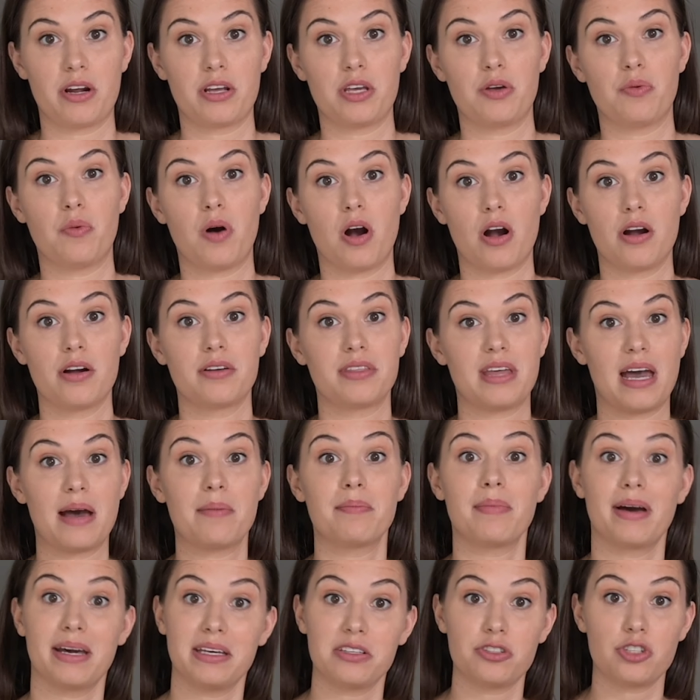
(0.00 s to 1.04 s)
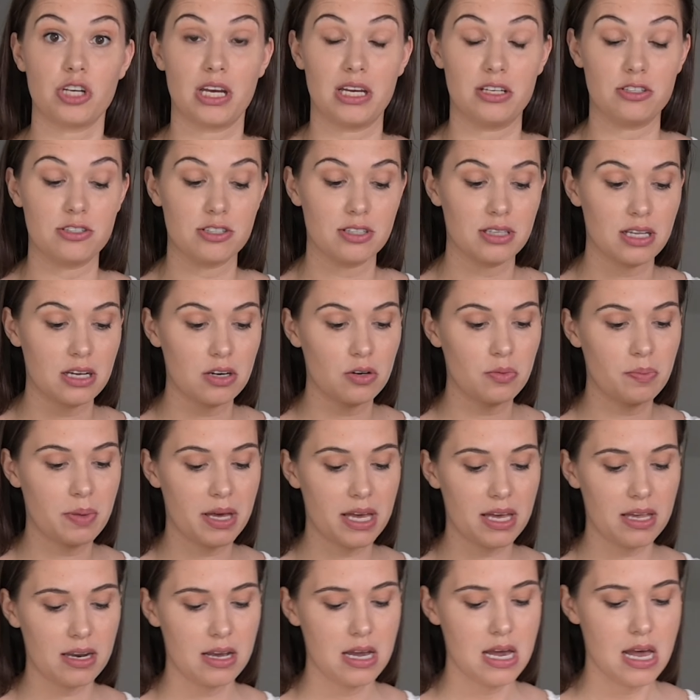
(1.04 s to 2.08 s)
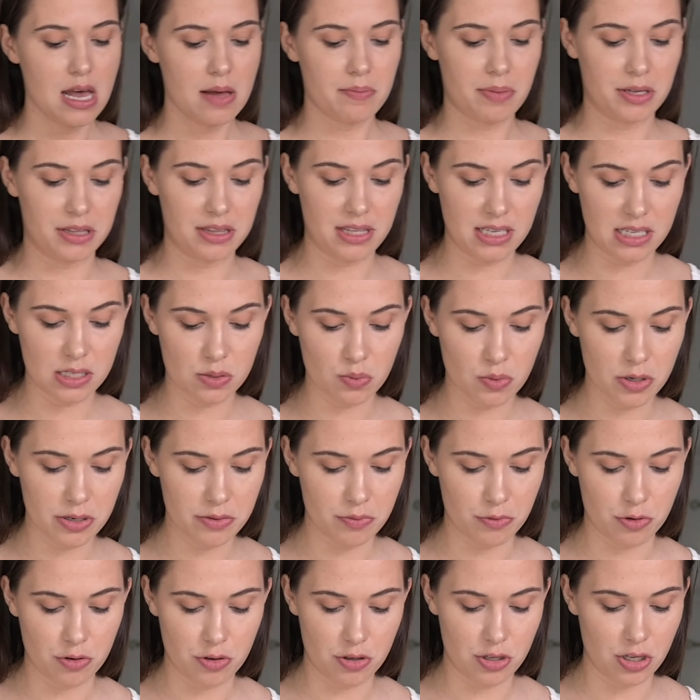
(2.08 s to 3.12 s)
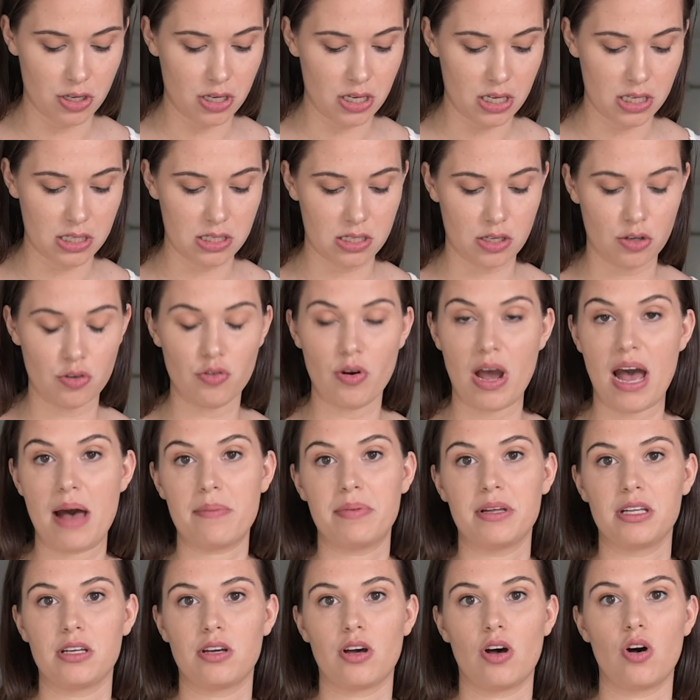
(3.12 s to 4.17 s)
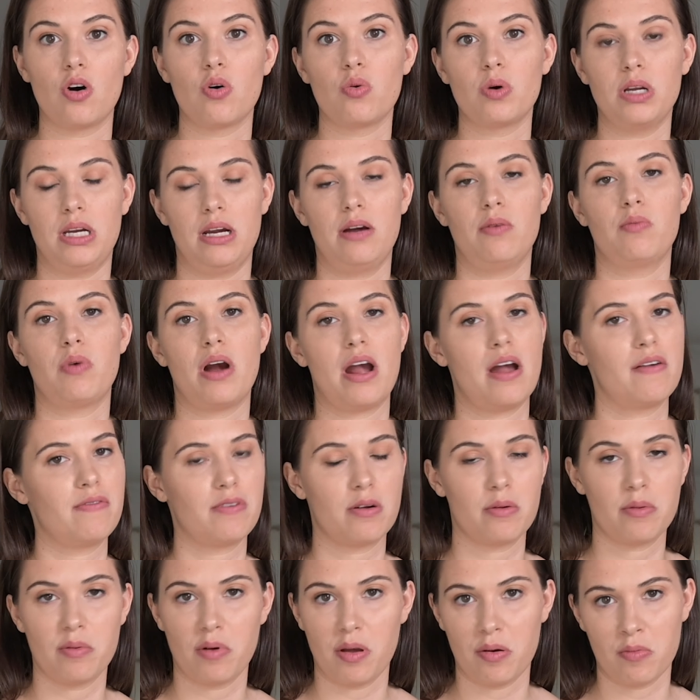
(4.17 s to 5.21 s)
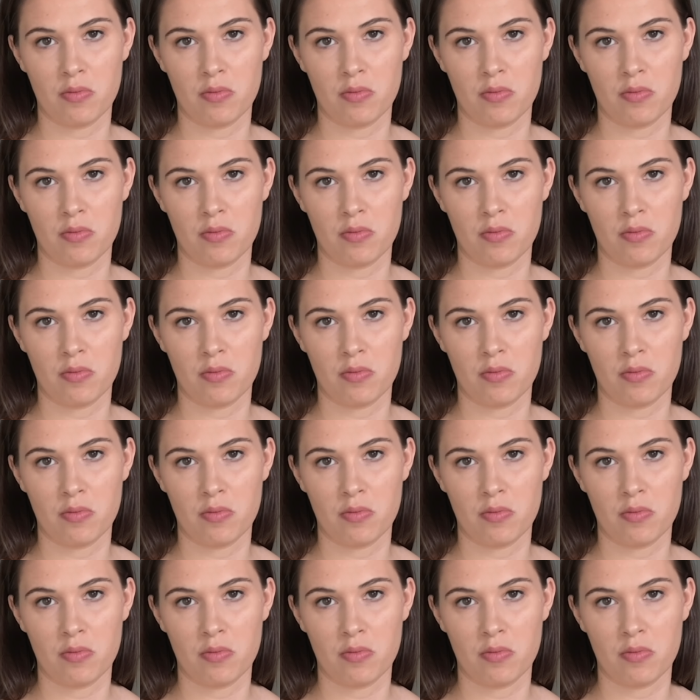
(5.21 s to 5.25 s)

you are, that might change a little bit, but these were good to grab and go wherever we